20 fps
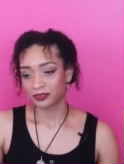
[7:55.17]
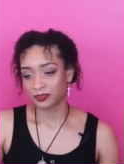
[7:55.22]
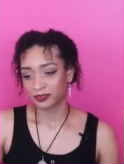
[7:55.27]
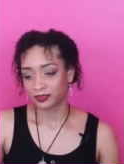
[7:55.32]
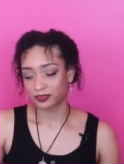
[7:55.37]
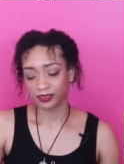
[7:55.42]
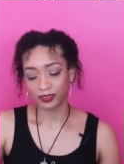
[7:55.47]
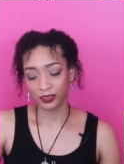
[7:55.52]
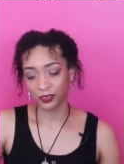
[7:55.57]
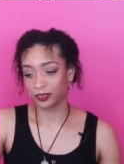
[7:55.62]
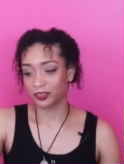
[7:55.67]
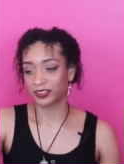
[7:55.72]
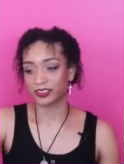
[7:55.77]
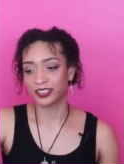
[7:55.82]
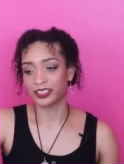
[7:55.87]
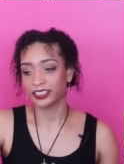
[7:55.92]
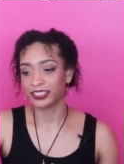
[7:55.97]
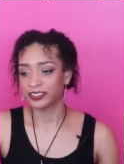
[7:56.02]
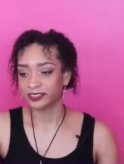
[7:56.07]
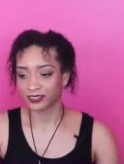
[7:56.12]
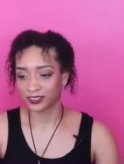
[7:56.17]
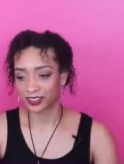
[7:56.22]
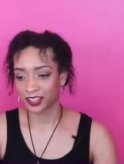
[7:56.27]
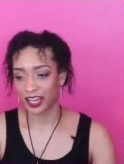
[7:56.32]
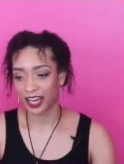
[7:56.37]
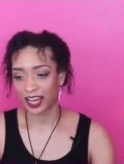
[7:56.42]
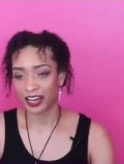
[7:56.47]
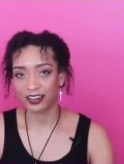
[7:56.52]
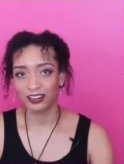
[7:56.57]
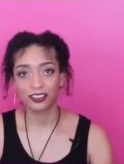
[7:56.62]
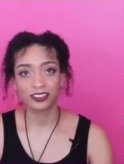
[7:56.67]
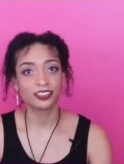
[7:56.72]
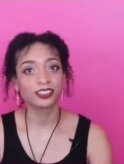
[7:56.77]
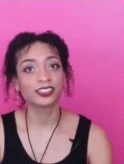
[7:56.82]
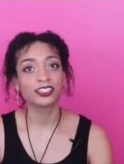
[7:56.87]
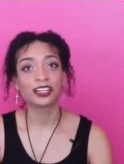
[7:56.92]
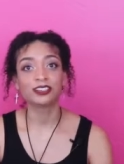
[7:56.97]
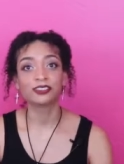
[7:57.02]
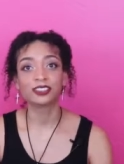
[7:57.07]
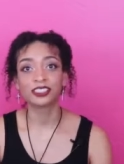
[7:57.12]
flooring for the house
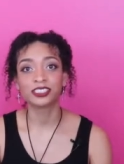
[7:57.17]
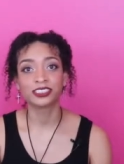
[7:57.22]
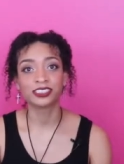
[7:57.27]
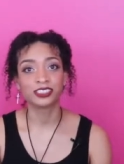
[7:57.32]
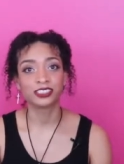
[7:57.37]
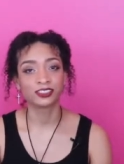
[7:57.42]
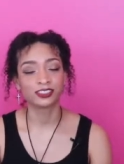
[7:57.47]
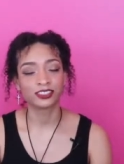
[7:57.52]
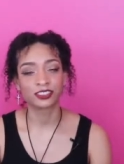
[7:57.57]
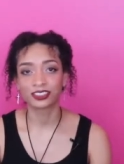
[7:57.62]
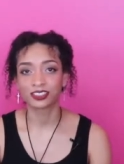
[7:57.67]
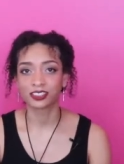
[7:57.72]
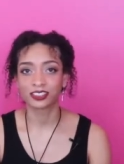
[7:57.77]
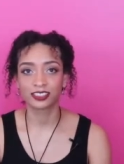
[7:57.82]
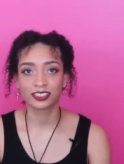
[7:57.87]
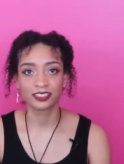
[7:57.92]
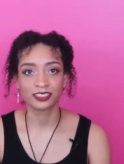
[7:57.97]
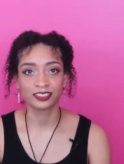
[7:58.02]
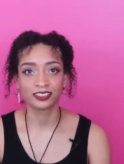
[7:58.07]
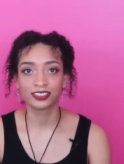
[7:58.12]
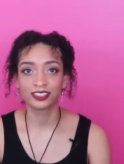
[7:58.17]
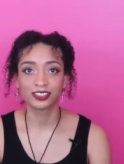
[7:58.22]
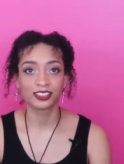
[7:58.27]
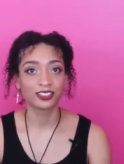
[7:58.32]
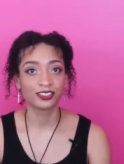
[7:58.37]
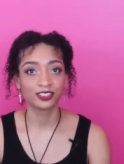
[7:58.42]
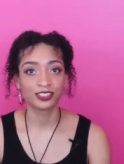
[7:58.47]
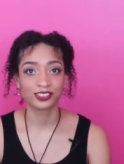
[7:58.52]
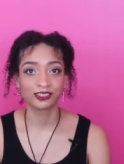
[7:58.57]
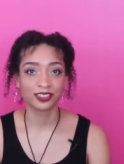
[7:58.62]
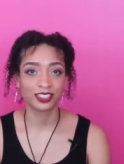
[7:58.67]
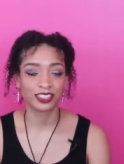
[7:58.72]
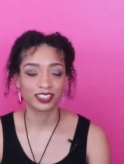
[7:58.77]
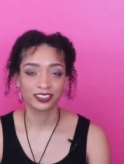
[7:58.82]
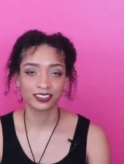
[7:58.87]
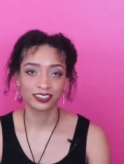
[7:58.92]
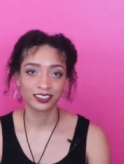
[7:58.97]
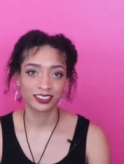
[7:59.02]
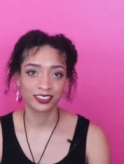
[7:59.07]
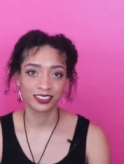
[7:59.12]
and I would still just listen to those
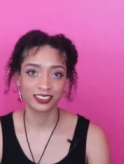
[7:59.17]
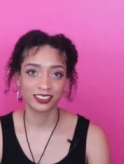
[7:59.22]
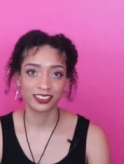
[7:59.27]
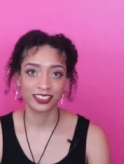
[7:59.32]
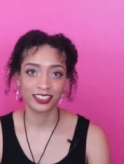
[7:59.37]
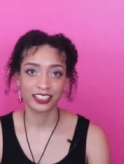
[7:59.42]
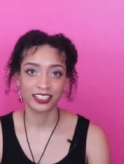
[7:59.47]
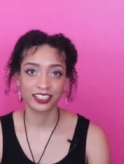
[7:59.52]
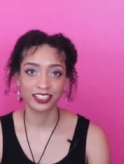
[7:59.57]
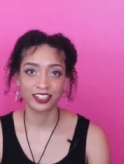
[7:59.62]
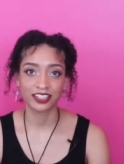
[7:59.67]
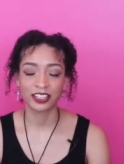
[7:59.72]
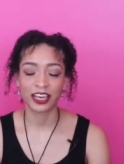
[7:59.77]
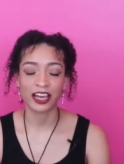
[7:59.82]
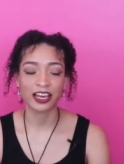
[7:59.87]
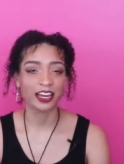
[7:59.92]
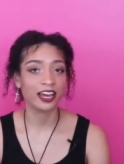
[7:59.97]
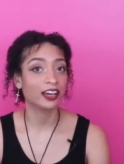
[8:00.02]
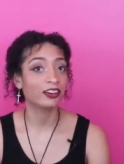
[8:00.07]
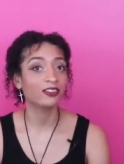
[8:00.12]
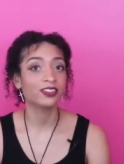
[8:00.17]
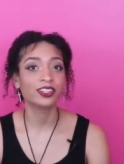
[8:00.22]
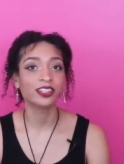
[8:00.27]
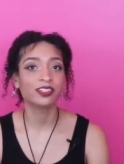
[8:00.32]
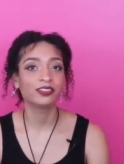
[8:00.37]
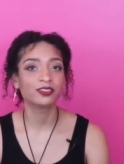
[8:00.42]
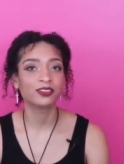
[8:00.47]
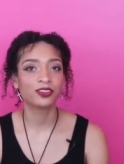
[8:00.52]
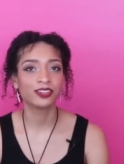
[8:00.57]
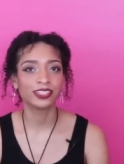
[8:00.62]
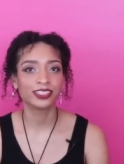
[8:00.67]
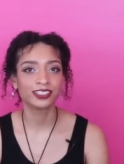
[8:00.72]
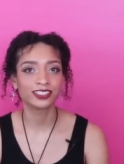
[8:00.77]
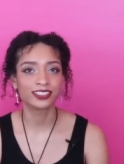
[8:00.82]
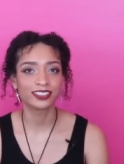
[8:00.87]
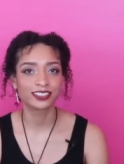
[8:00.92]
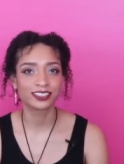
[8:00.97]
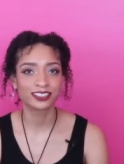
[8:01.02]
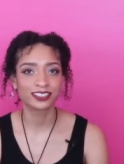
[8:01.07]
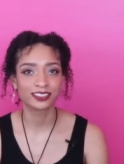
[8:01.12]
videos just to hear that heavenly
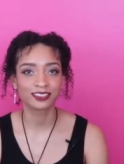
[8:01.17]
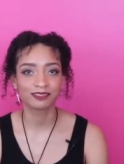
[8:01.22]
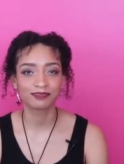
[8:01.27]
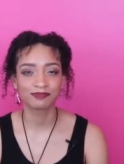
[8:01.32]
voice.